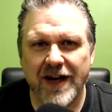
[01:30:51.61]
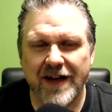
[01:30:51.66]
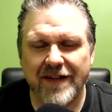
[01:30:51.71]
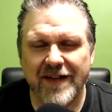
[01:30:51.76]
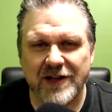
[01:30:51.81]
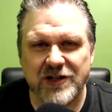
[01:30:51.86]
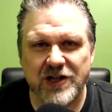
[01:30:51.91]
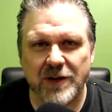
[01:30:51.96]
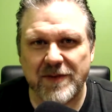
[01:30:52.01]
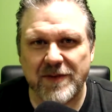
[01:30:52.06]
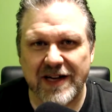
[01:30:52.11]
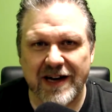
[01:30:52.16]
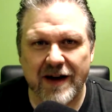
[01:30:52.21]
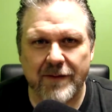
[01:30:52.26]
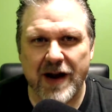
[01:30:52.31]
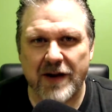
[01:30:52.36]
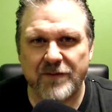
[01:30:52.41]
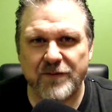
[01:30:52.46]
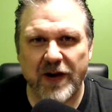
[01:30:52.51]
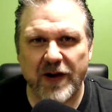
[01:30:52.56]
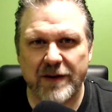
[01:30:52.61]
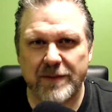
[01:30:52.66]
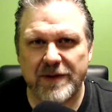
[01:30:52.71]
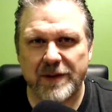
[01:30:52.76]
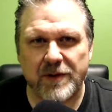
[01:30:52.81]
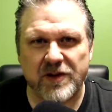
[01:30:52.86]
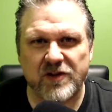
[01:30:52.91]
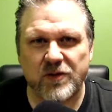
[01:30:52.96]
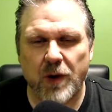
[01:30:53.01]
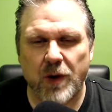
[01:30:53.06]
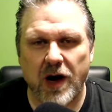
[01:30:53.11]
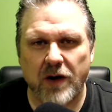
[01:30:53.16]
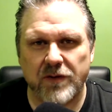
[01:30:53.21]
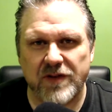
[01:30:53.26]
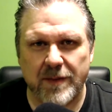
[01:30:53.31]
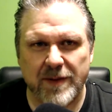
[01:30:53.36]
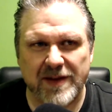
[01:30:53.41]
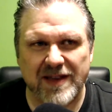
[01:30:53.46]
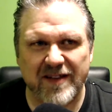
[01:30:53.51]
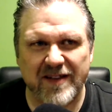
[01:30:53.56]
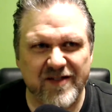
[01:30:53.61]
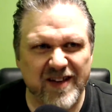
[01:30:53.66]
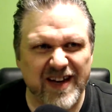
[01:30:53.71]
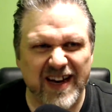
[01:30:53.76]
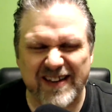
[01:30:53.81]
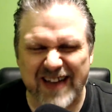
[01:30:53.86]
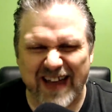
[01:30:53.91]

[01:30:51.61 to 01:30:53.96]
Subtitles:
They jumped into Never Not Funny when they were 12 and they've been listening,